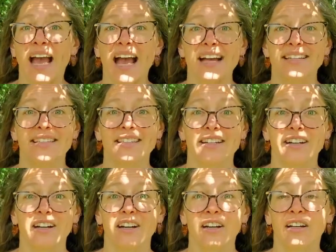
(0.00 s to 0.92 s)
as
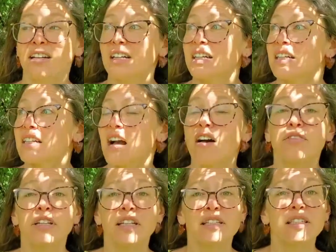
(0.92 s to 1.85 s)
their
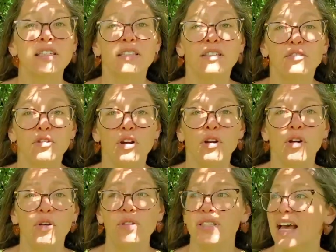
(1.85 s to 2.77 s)
confidence
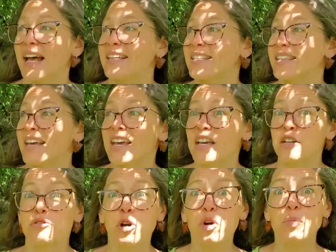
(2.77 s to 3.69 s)
grows, as they
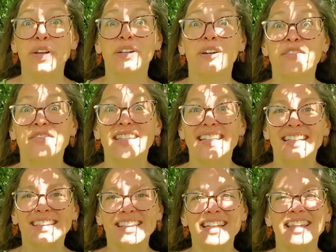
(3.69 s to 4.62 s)
grow bigger
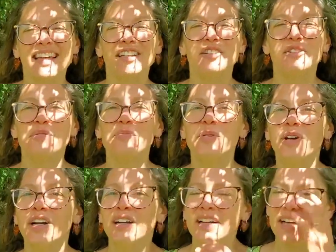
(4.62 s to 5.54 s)
physically, they can do
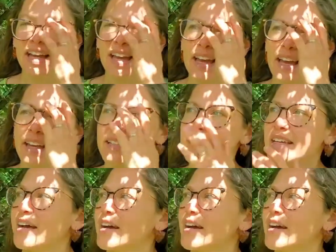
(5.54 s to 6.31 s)
more, and